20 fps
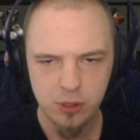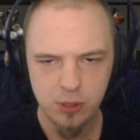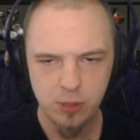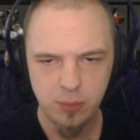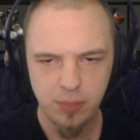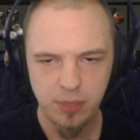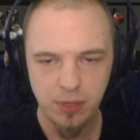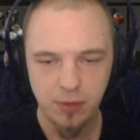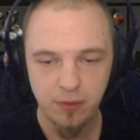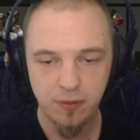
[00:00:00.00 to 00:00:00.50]
that
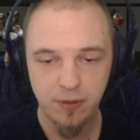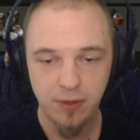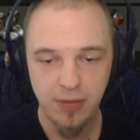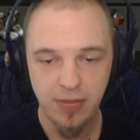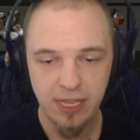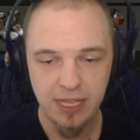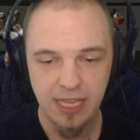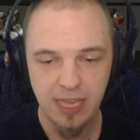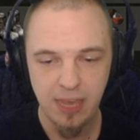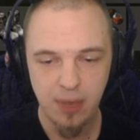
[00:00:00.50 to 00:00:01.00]
you should
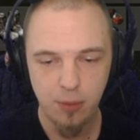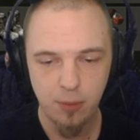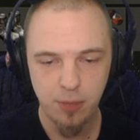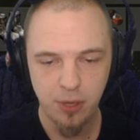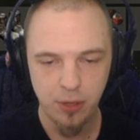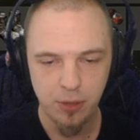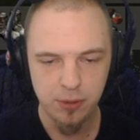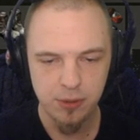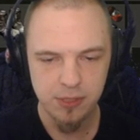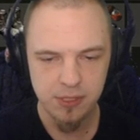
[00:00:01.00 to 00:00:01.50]
build for any
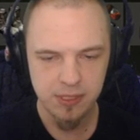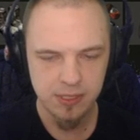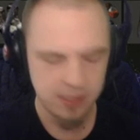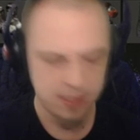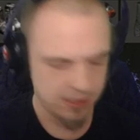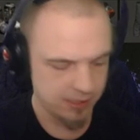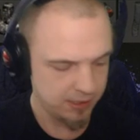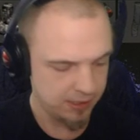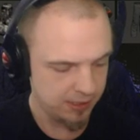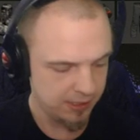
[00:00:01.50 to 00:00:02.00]

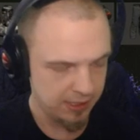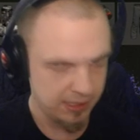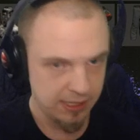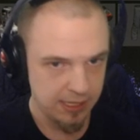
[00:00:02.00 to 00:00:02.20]
outpost.